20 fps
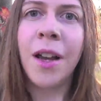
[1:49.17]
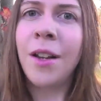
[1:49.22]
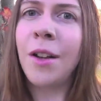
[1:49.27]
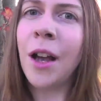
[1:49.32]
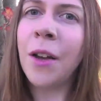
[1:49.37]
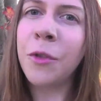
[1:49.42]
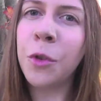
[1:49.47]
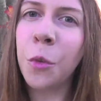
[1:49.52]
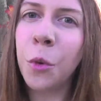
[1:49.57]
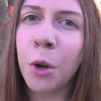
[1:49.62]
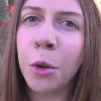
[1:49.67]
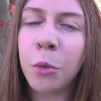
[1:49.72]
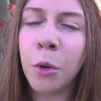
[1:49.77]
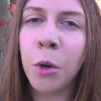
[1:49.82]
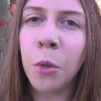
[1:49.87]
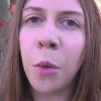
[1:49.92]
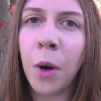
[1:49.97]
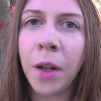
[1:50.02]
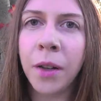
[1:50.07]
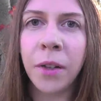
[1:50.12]
Now, after World
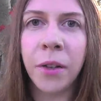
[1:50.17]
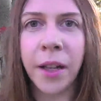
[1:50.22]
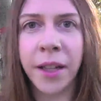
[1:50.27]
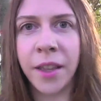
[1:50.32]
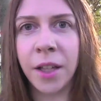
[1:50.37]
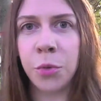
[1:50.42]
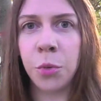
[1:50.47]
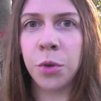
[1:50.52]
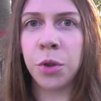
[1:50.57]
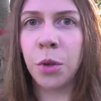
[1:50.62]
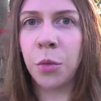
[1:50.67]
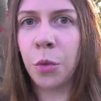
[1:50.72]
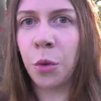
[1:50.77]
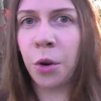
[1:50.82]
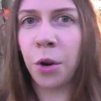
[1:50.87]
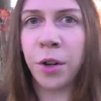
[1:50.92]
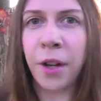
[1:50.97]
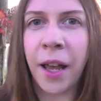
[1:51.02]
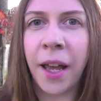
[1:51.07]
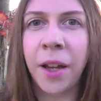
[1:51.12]
War One, they're like, this was the
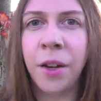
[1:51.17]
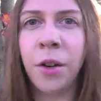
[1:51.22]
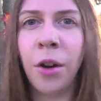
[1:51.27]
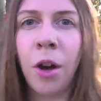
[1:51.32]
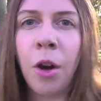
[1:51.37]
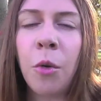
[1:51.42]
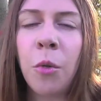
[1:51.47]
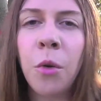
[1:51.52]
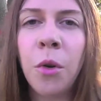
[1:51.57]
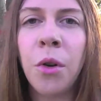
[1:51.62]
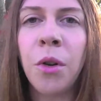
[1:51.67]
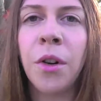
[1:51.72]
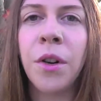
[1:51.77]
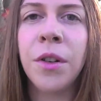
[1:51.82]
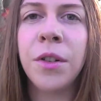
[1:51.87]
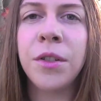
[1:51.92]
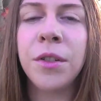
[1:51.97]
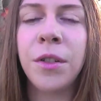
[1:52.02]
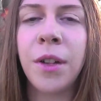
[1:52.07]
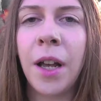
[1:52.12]
war to end all
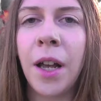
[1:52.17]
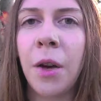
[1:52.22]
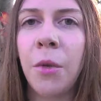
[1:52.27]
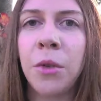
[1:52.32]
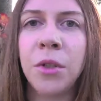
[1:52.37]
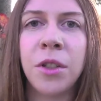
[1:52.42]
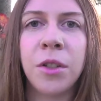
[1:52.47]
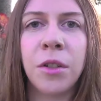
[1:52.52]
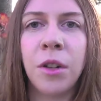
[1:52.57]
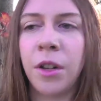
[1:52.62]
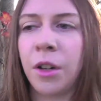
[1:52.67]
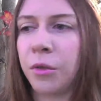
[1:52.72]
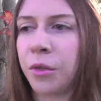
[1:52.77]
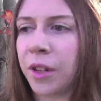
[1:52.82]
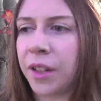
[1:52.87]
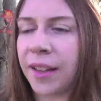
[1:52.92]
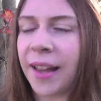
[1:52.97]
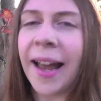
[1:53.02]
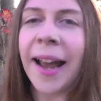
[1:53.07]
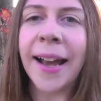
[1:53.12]
wars, and now we're just going to
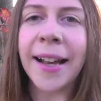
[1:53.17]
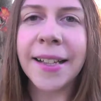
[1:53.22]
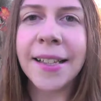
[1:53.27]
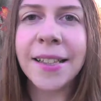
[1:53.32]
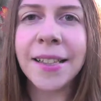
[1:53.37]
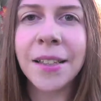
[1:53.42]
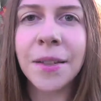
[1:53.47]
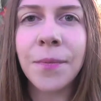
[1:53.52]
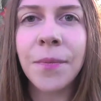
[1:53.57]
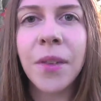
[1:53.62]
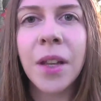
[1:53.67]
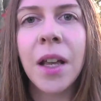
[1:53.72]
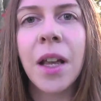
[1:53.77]
relax.